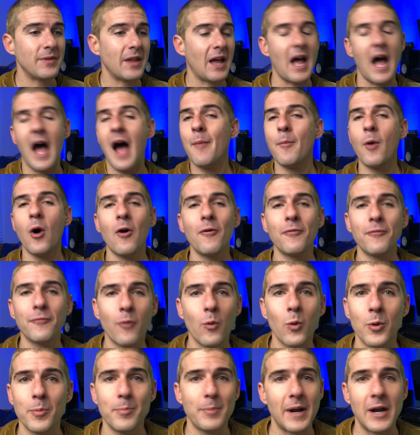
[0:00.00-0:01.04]
I'm all
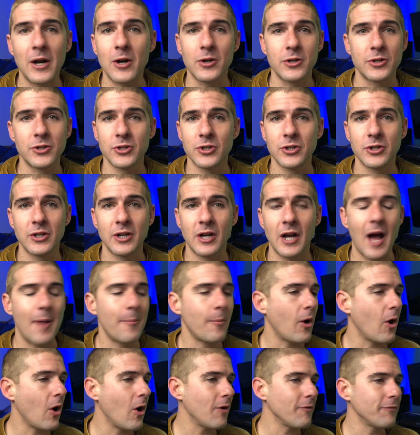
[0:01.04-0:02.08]
for marriage. I'm
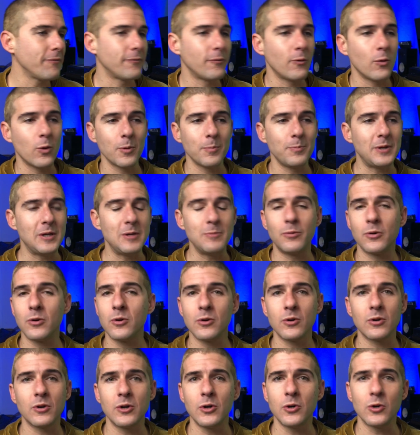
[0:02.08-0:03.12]
all for
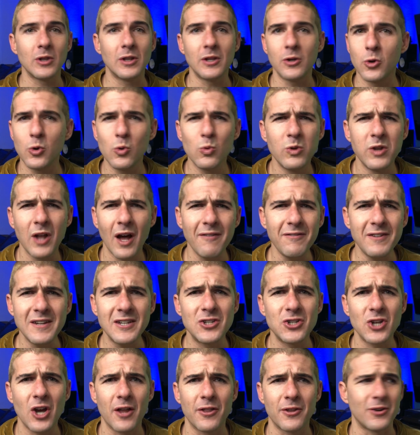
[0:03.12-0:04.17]
people who love
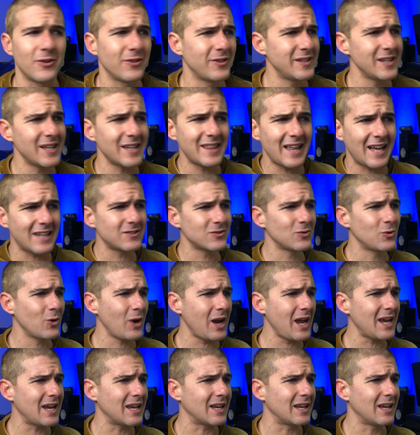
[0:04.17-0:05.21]
each other. That's
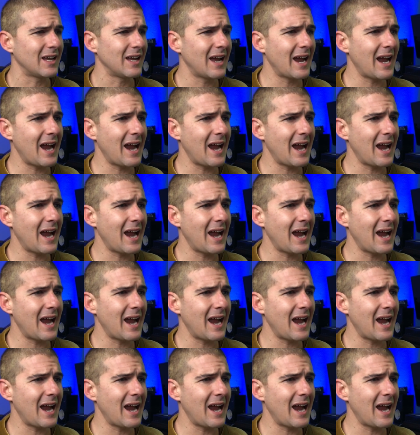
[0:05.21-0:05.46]
great.